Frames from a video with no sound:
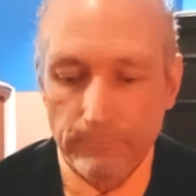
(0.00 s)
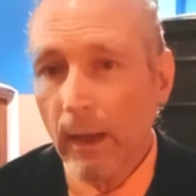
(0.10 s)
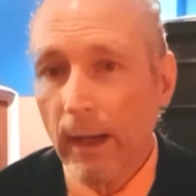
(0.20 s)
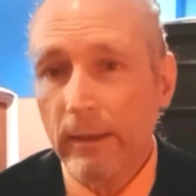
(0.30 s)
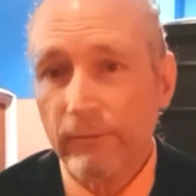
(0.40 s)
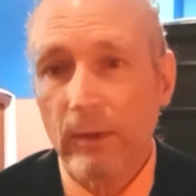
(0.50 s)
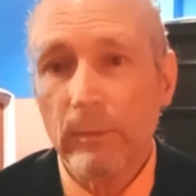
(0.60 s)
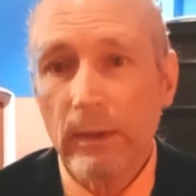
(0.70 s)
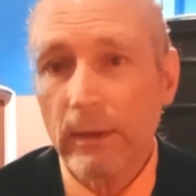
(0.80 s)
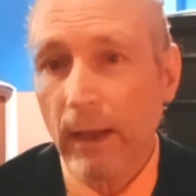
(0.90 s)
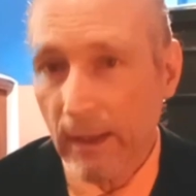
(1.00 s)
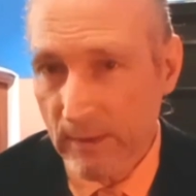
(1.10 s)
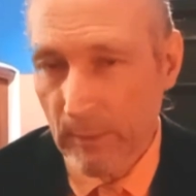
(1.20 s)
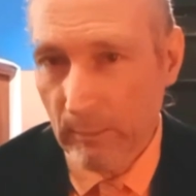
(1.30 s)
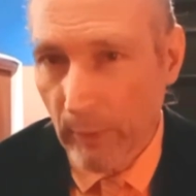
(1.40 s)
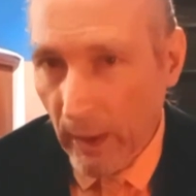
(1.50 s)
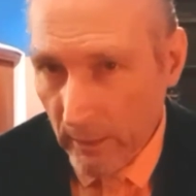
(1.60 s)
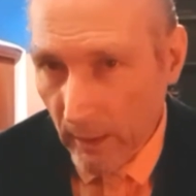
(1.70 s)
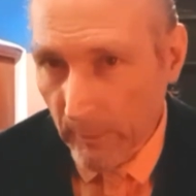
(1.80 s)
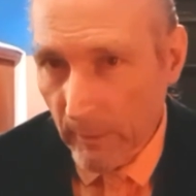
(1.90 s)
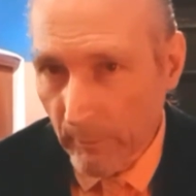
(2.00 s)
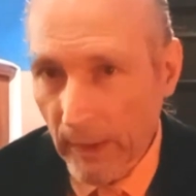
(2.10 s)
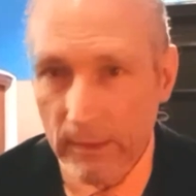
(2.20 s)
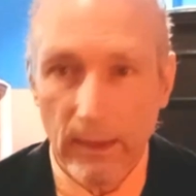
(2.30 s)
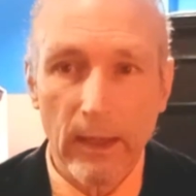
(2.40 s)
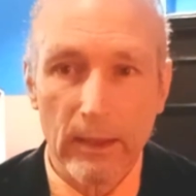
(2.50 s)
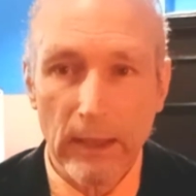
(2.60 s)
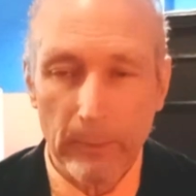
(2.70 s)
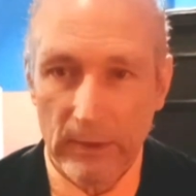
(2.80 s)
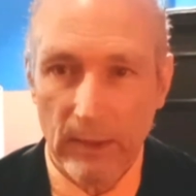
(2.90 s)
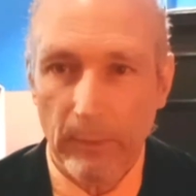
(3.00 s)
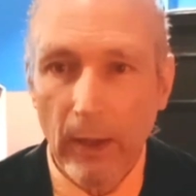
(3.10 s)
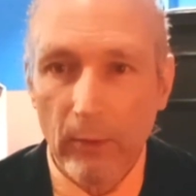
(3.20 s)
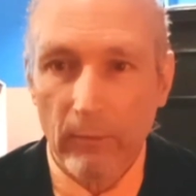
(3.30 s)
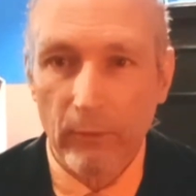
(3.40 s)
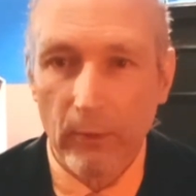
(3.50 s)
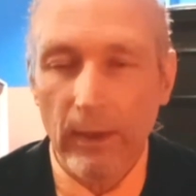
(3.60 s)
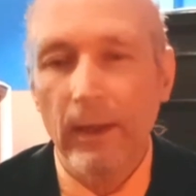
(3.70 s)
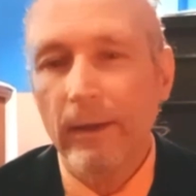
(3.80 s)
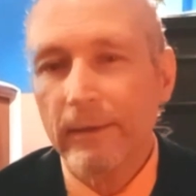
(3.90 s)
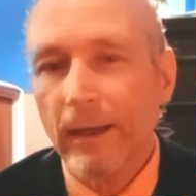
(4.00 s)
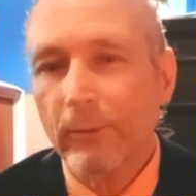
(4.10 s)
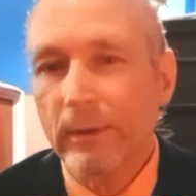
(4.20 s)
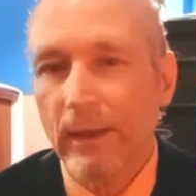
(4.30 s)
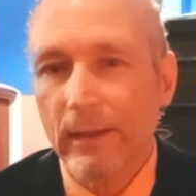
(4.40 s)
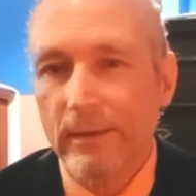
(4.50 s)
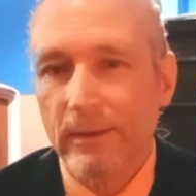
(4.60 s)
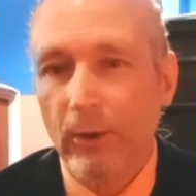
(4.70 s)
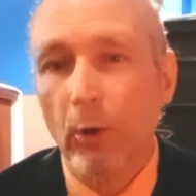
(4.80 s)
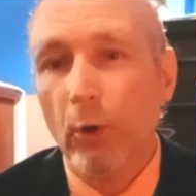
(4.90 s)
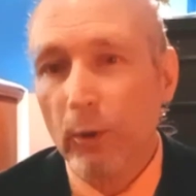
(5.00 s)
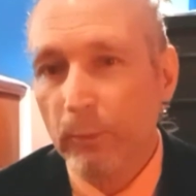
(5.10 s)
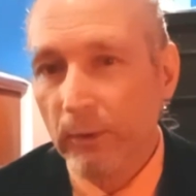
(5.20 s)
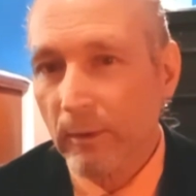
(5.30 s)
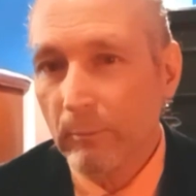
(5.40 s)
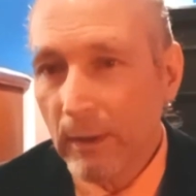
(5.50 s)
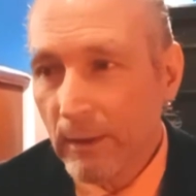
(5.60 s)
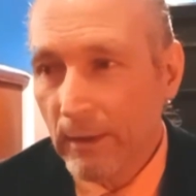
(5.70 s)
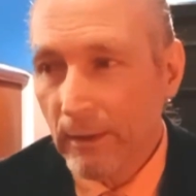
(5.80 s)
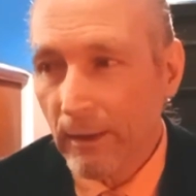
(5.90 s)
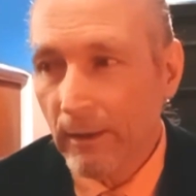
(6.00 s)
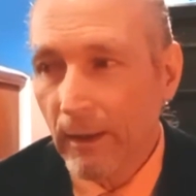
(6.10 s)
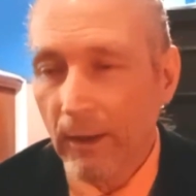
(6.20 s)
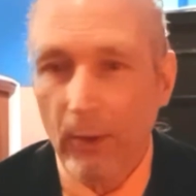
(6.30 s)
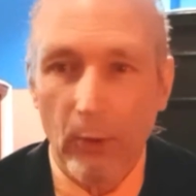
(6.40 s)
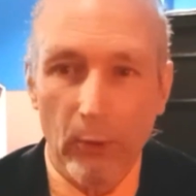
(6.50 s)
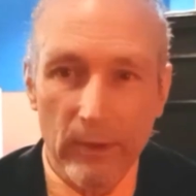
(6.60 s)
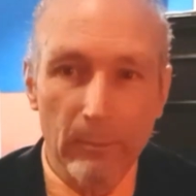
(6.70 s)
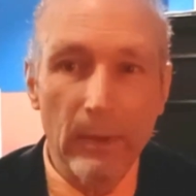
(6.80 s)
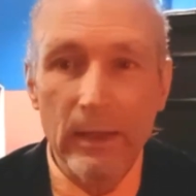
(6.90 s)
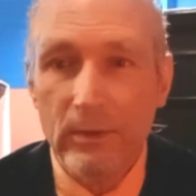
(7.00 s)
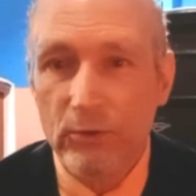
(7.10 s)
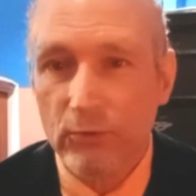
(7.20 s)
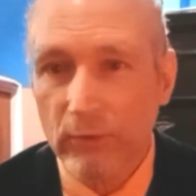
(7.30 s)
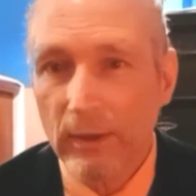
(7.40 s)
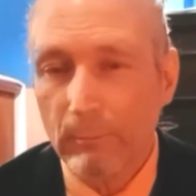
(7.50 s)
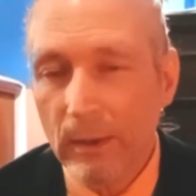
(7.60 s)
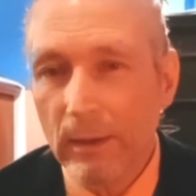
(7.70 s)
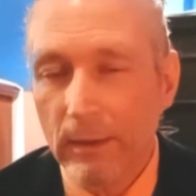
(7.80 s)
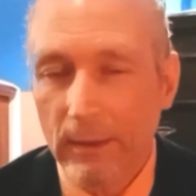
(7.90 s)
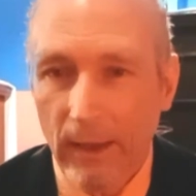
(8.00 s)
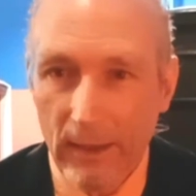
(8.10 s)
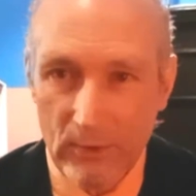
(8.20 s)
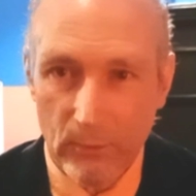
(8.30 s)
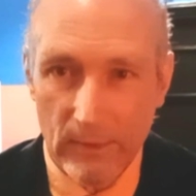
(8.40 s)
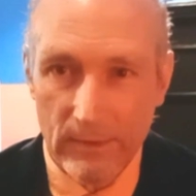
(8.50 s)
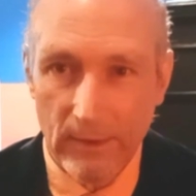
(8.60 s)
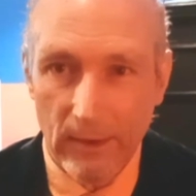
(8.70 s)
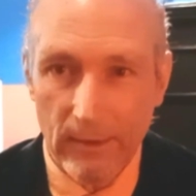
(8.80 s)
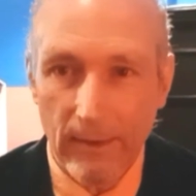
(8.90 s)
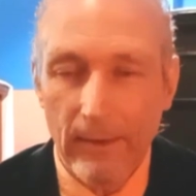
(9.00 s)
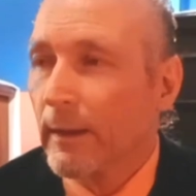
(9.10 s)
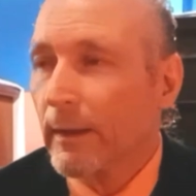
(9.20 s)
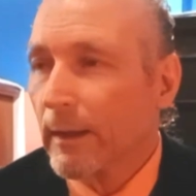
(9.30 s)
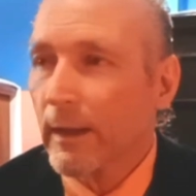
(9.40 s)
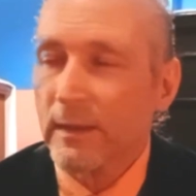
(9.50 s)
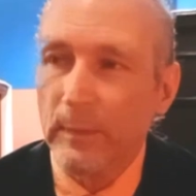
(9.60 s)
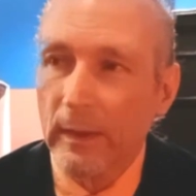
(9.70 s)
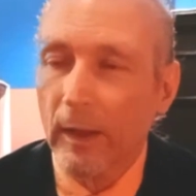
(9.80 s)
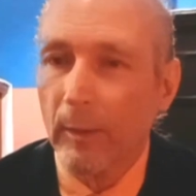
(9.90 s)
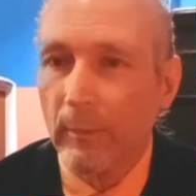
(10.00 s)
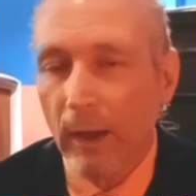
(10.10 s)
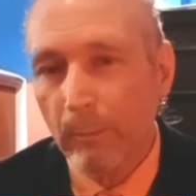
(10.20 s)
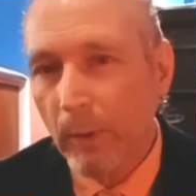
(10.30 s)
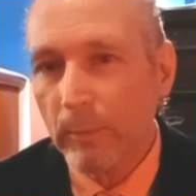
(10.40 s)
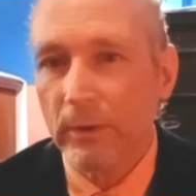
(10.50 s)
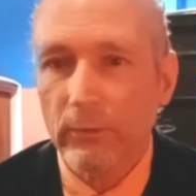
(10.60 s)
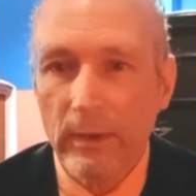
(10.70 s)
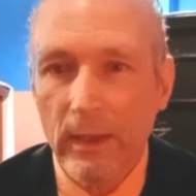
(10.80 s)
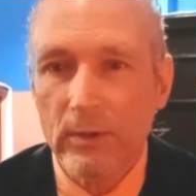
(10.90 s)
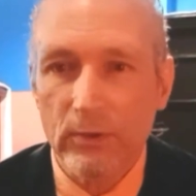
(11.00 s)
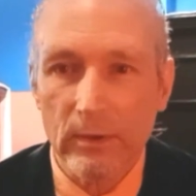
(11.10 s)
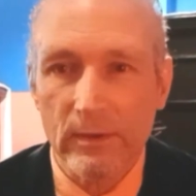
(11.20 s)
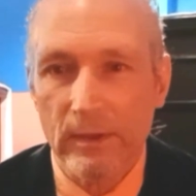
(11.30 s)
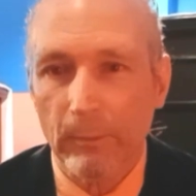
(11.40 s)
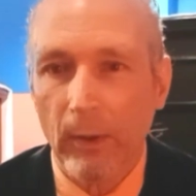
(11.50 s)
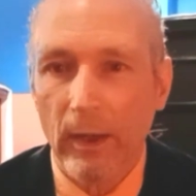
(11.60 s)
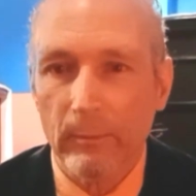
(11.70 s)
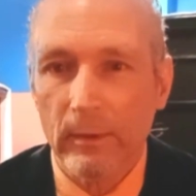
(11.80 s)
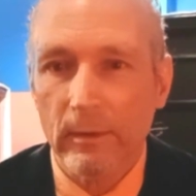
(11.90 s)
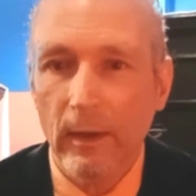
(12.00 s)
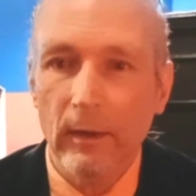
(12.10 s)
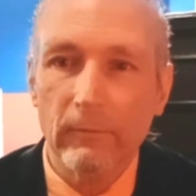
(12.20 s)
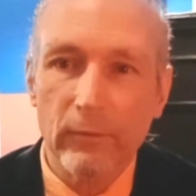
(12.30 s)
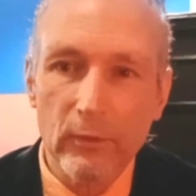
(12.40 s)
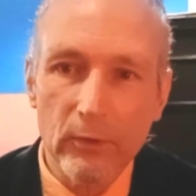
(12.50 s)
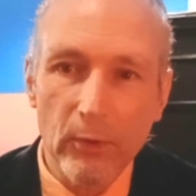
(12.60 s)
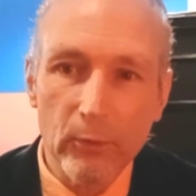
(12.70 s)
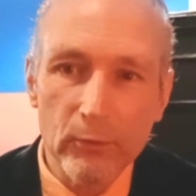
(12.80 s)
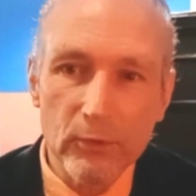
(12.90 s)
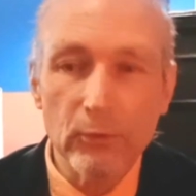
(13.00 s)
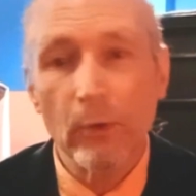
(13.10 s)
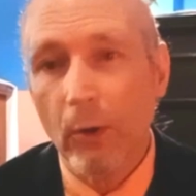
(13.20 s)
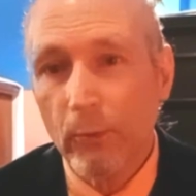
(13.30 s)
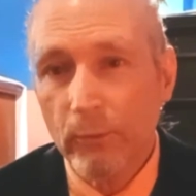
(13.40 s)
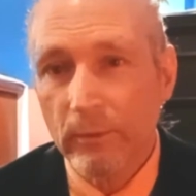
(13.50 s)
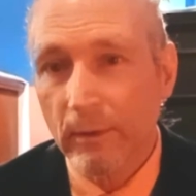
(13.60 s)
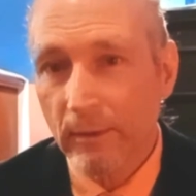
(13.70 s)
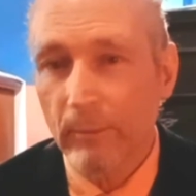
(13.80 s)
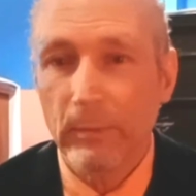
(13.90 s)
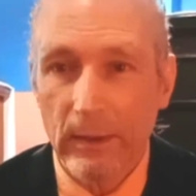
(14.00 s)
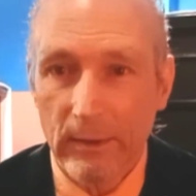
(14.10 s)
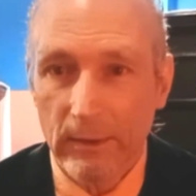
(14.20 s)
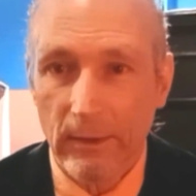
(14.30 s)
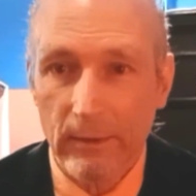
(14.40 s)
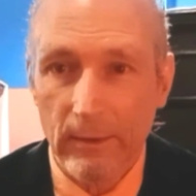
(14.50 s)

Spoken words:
And if the media has been bought up by the economically powerful, nowadays the corporate media, or the mainstream media, as we say, it has become a public relations department for those who own the media.